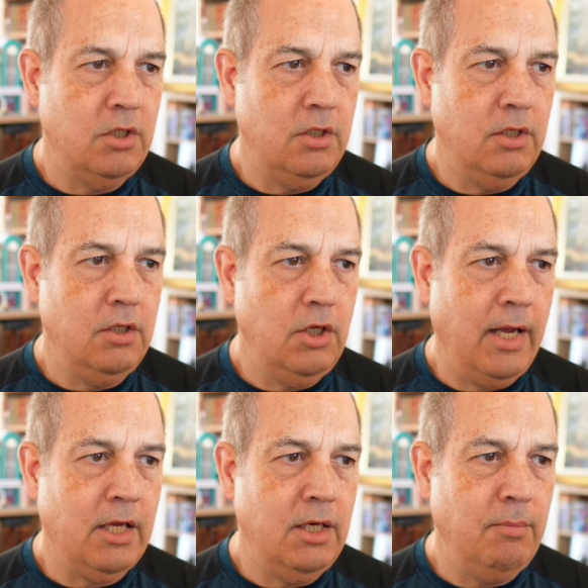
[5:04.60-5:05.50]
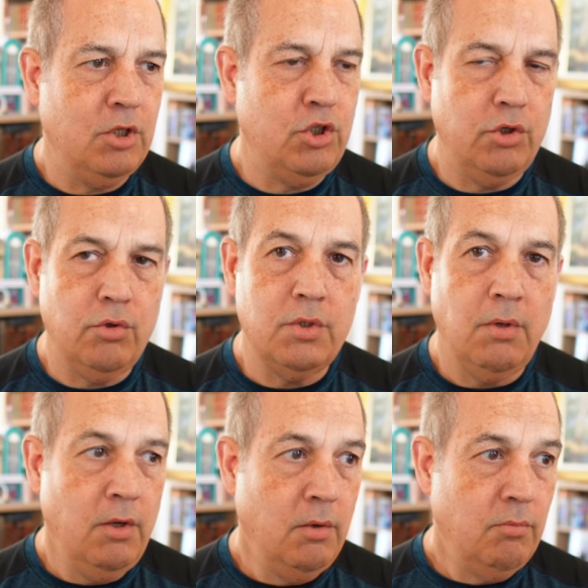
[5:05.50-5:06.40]
and academic journals
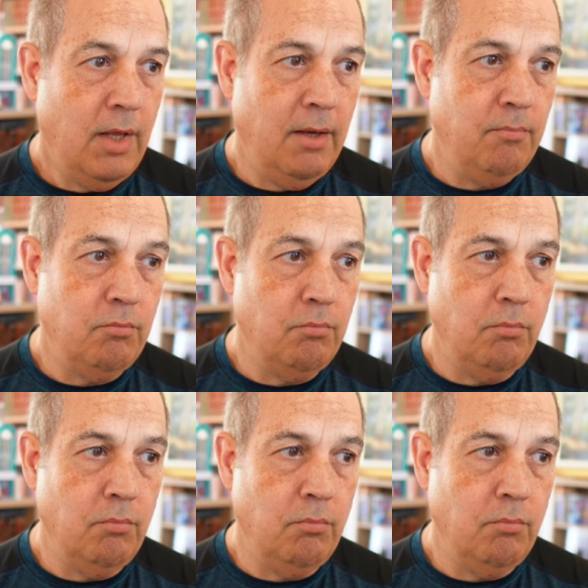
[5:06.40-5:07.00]
um,